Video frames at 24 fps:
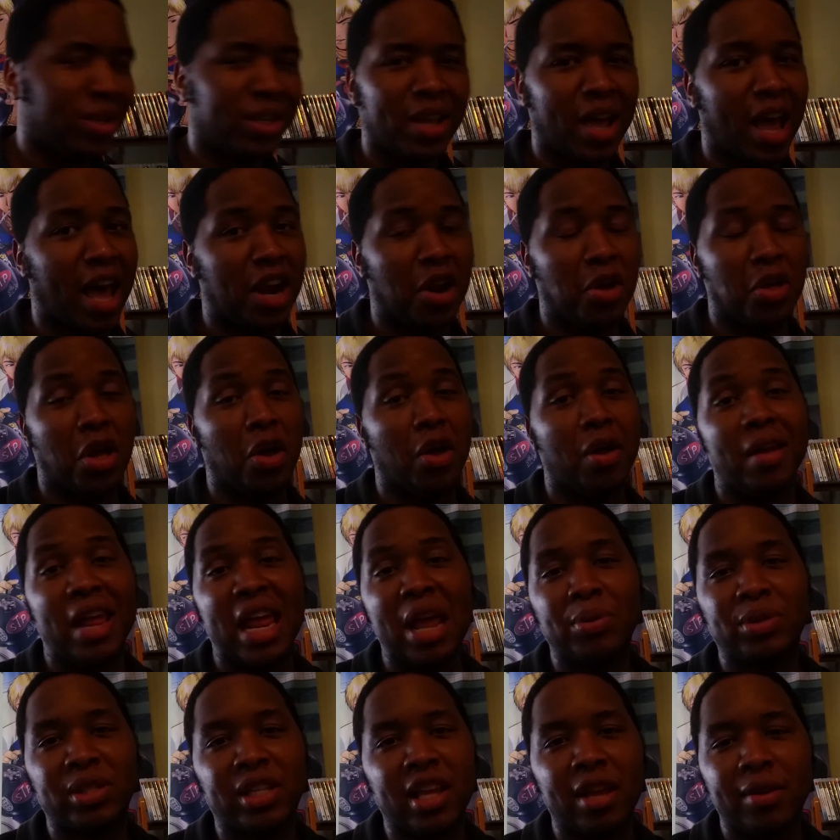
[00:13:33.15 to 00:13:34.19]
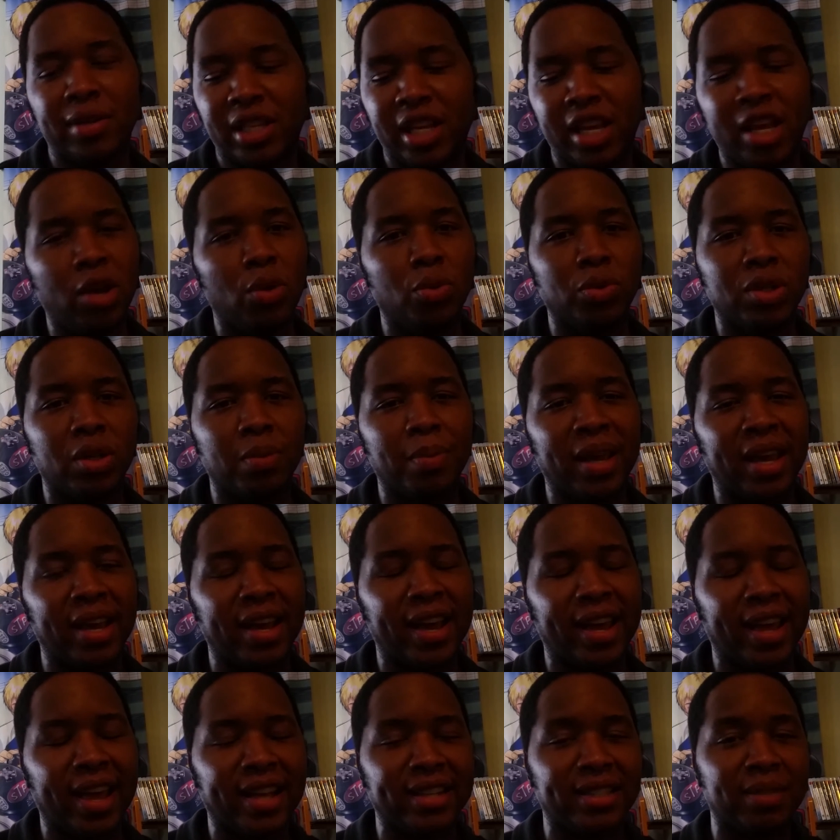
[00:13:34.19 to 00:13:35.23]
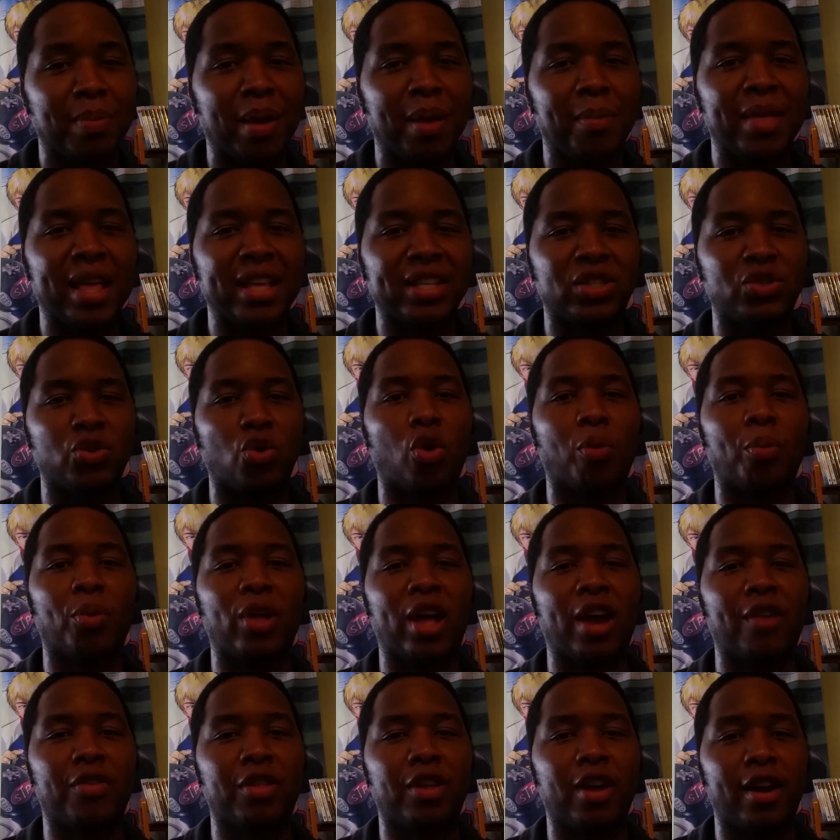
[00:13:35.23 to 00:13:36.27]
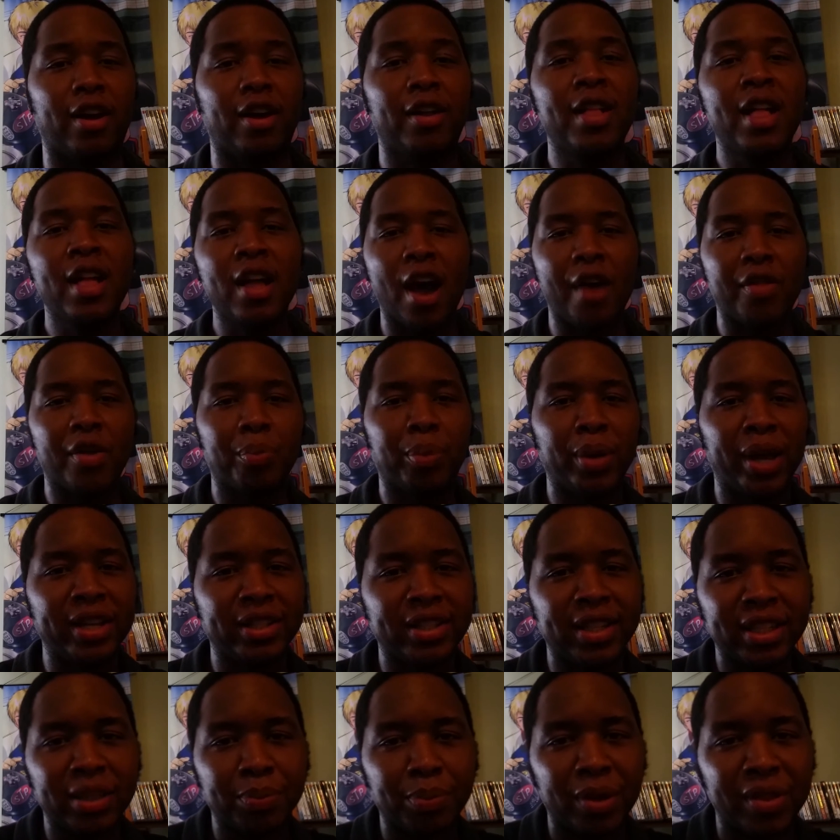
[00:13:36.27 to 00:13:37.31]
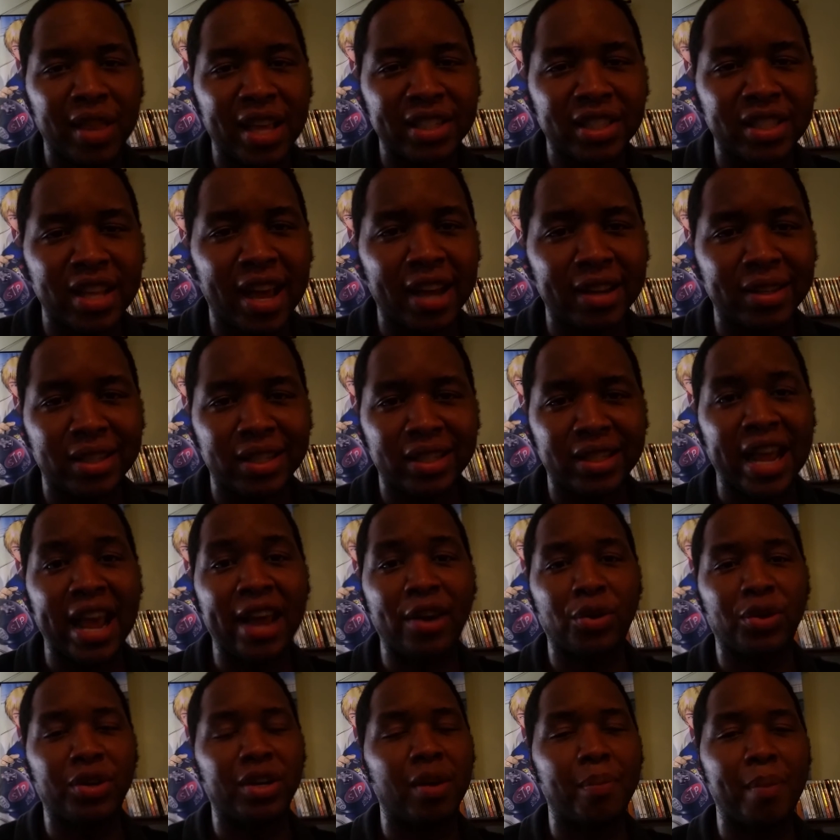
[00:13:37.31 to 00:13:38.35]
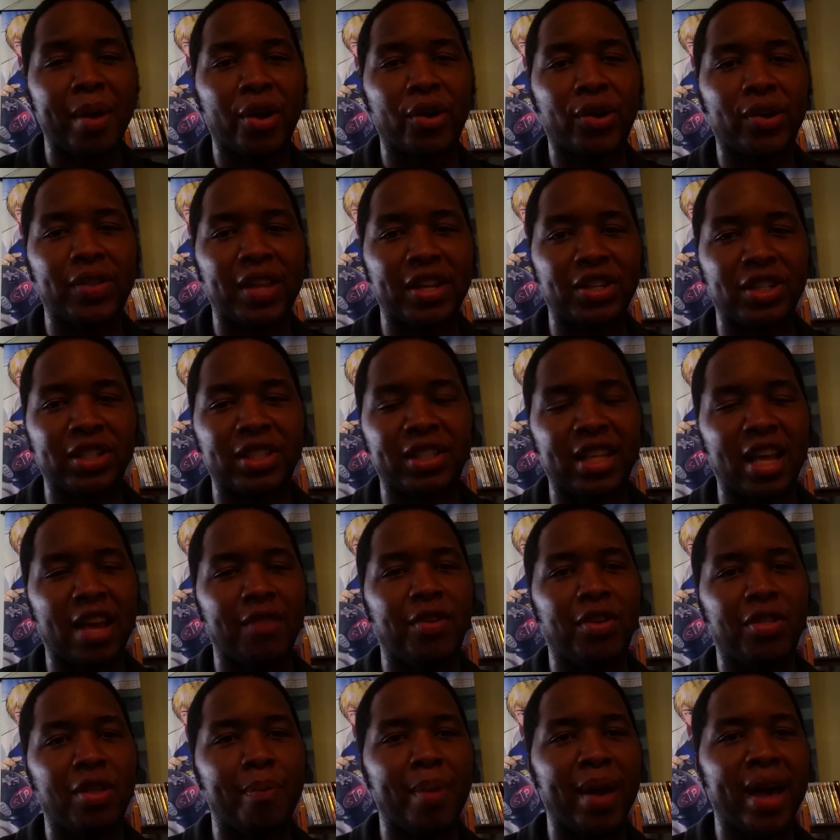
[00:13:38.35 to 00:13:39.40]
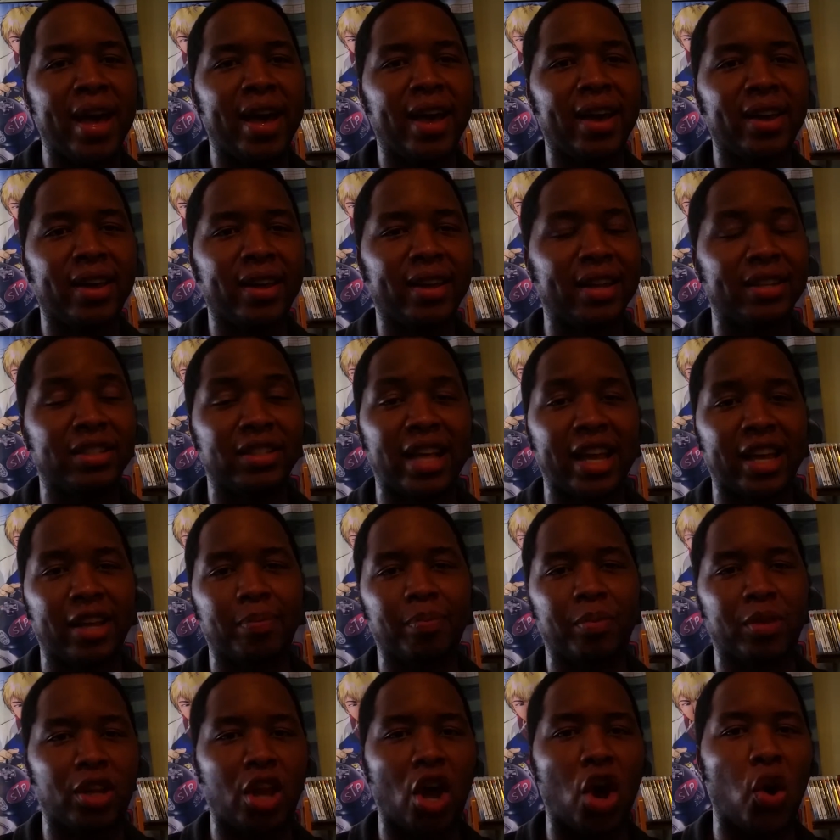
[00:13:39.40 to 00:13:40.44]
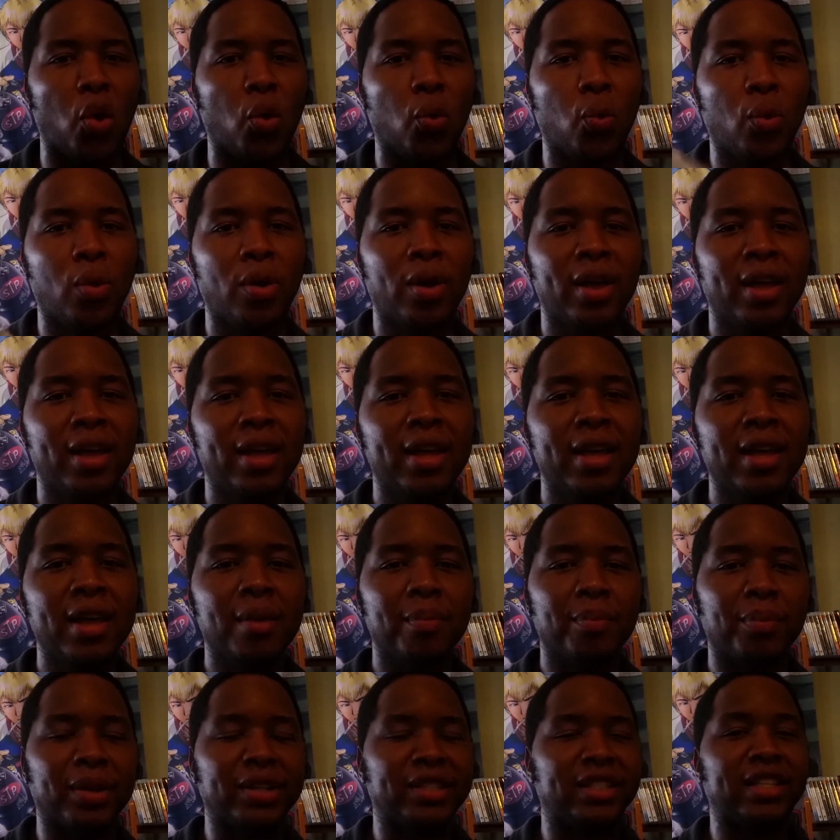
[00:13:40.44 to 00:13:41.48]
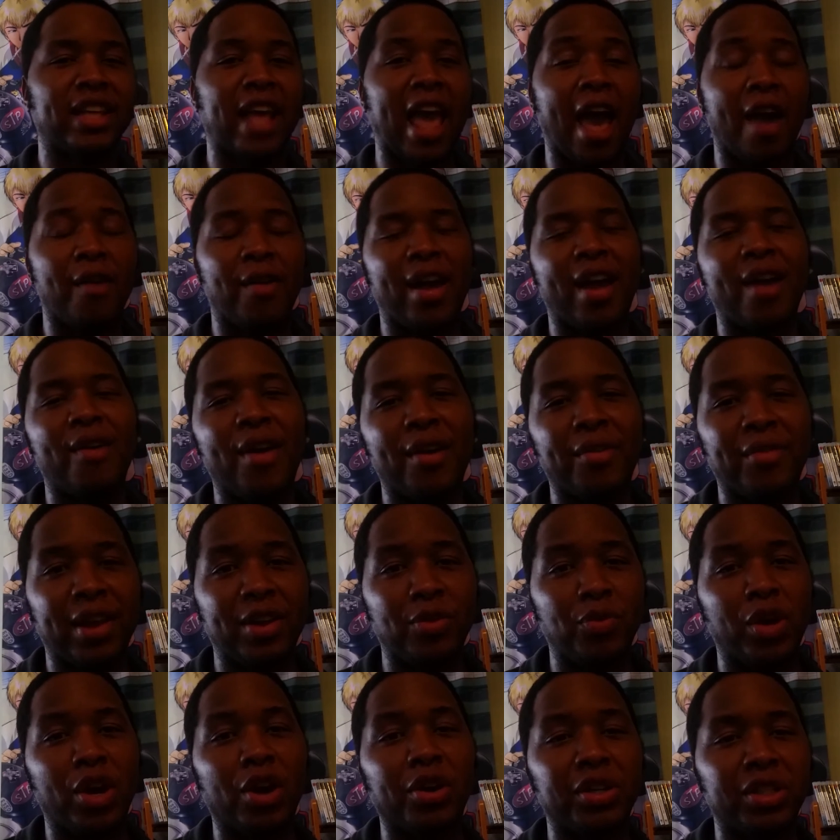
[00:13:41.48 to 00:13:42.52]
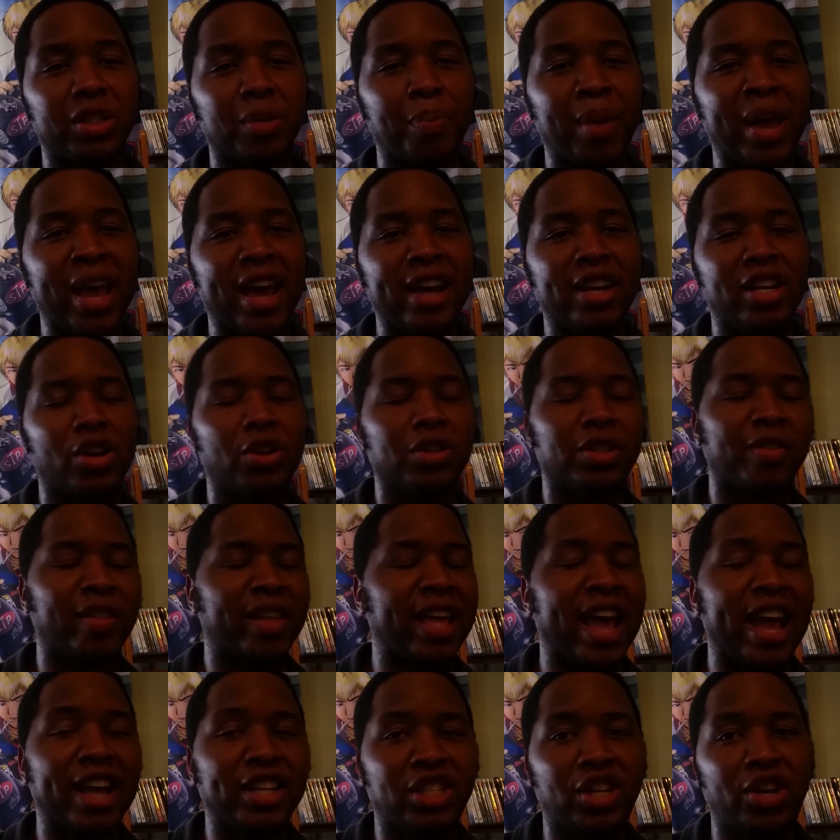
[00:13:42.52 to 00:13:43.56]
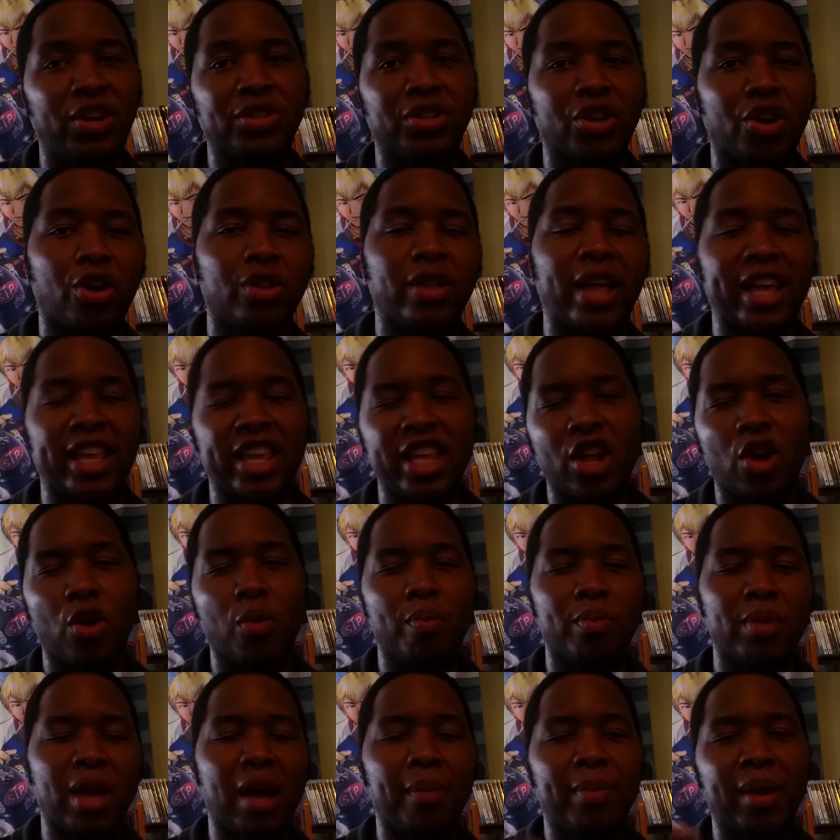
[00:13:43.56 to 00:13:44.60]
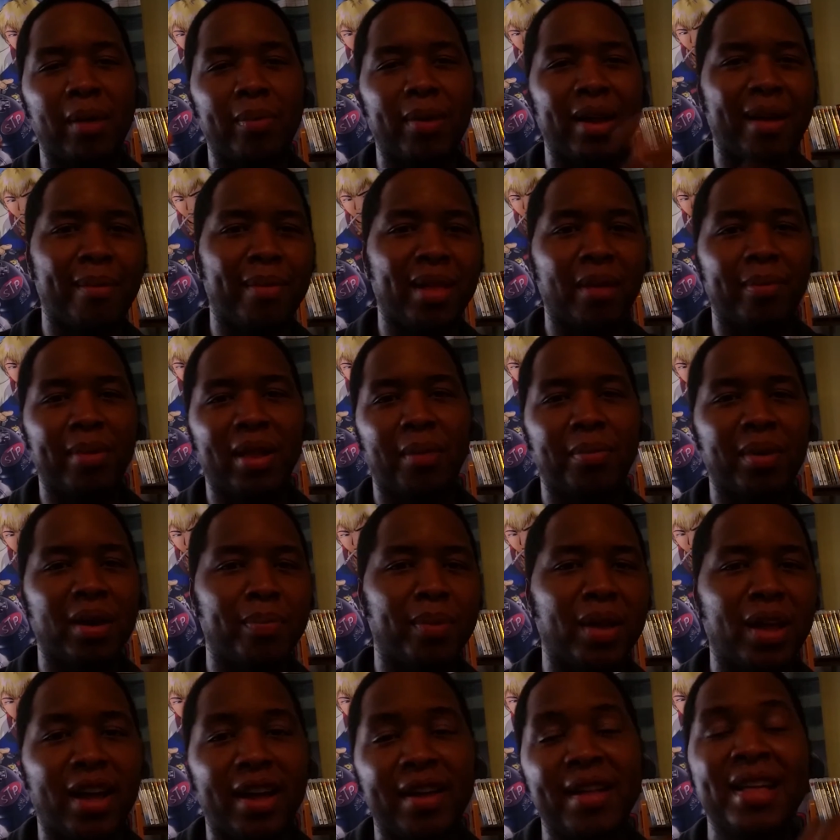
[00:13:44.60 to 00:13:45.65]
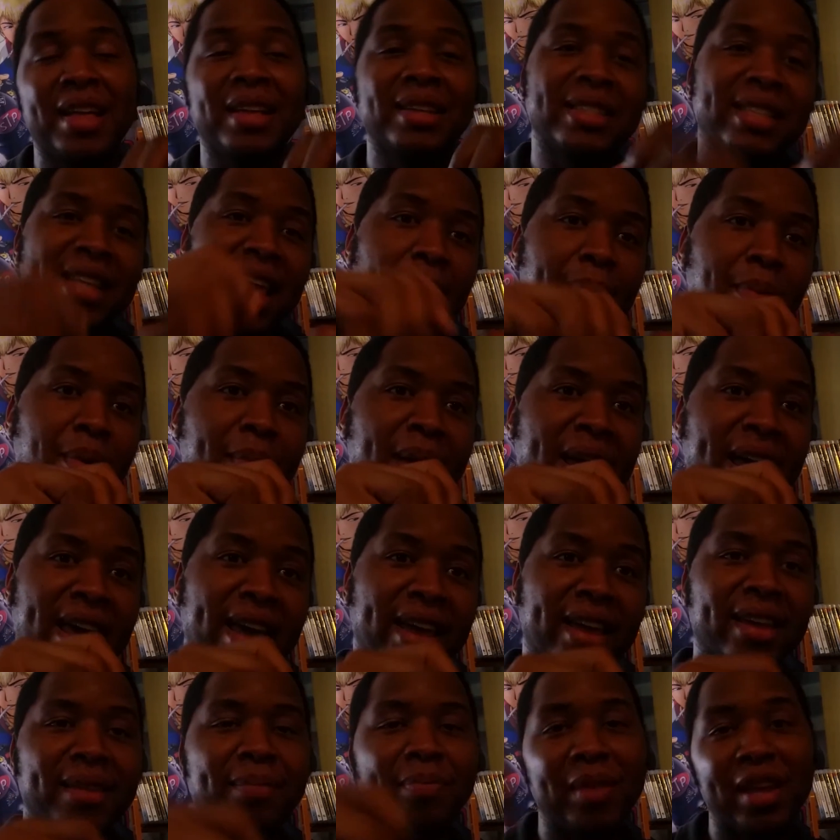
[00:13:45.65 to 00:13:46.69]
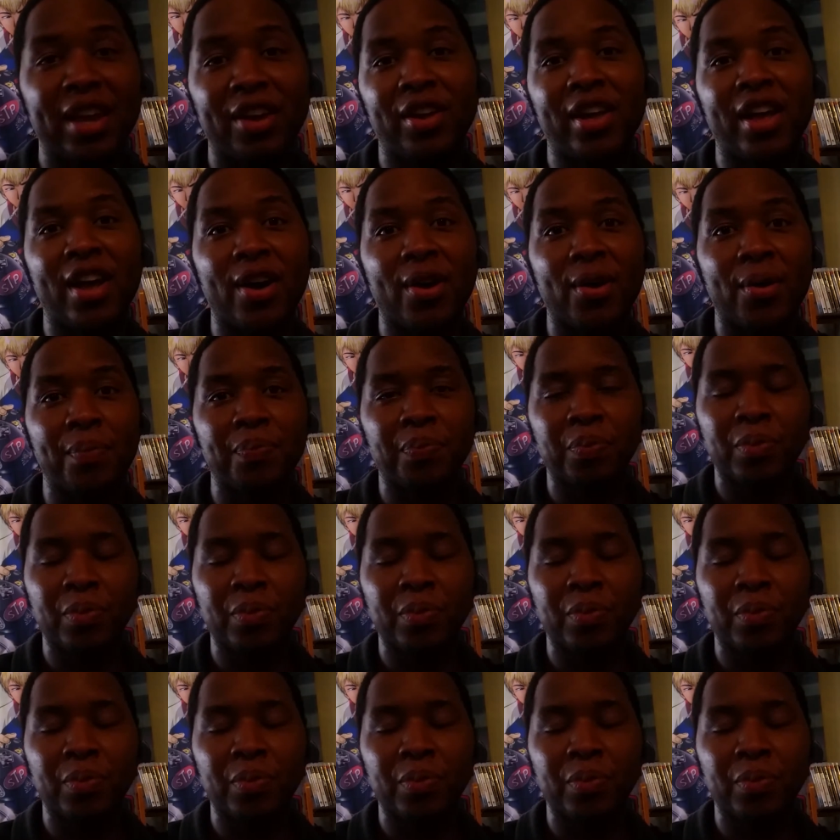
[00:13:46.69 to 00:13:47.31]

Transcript: I don't know, it was cute to me, I guess. Maybe that's normal other places, but that's not standard in America. They just give you the bag and go. But when you go to Japan, you go to the cashiers, they're all like, blah, blah, blah, blah, blah, blah, blah. Tape your bag, here you go.